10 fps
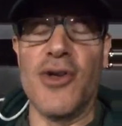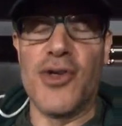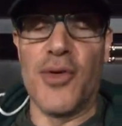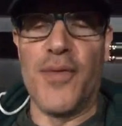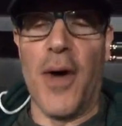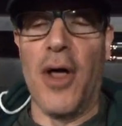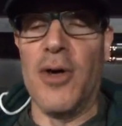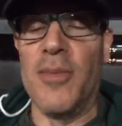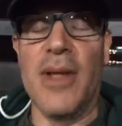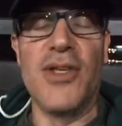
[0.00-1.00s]
You should follow
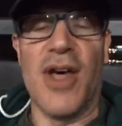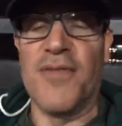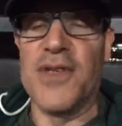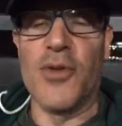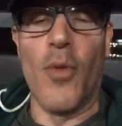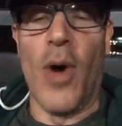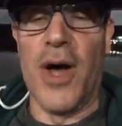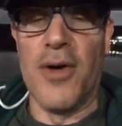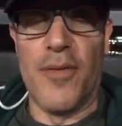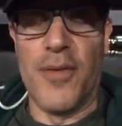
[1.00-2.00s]
him. Jeff is a
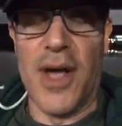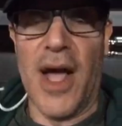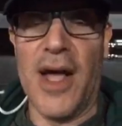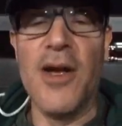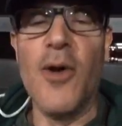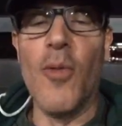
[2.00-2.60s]
wonderful guy.